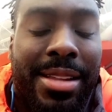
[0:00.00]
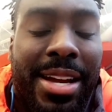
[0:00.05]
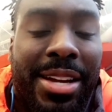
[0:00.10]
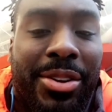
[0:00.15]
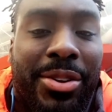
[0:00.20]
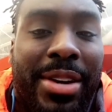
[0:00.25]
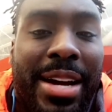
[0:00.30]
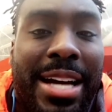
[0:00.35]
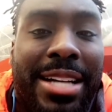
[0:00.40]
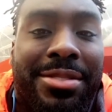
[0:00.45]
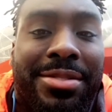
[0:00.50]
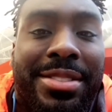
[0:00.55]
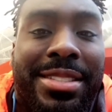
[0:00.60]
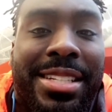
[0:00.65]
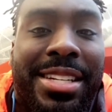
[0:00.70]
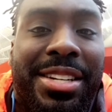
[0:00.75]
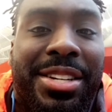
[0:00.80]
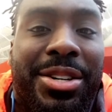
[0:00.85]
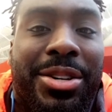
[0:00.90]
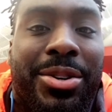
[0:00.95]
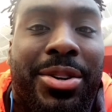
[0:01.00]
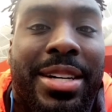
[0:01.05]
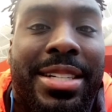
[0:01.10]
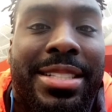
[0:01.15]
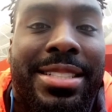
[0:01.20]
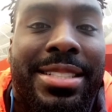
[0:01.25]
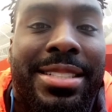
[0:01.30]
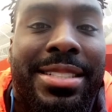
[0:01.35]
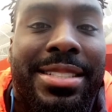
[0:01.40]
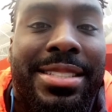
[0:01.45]
Thank you guys for sending your
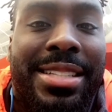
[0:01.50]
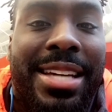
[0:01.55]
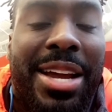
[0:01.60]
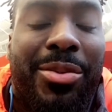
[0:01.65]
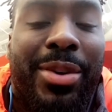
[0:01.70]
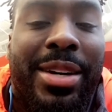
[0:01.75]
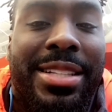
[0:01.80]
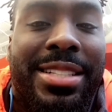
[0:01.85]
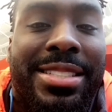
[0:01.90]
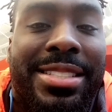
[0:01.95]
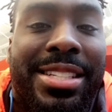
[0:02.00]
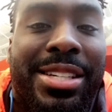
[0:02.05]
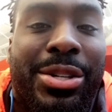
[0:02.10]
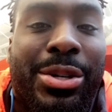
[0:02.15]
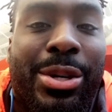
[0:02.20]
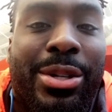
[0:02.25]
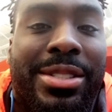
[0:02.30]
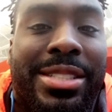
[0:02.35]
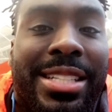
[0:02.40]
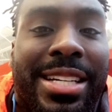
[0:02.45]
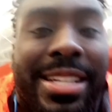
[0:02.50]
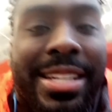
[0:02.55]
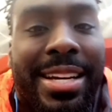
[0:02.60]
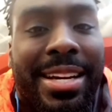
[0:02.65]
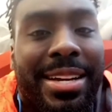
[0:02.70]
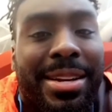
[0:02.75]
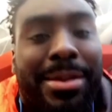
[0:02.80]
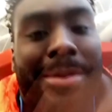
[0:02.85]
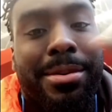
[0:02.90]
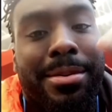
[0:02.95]
questions. Can't wait to see you on
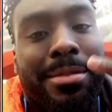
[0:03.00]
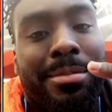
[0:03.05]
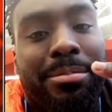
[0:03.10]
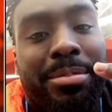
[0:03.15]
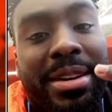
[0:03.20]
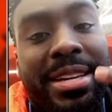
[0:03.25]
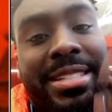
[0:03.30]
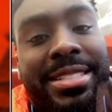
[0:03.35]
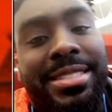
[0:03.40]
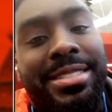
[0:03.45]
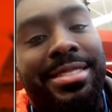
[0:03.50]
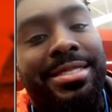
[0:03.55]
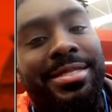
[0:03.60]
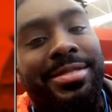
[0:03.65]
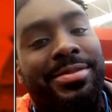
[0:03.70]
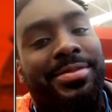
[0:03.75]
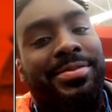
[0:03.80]
Sunday. Peace.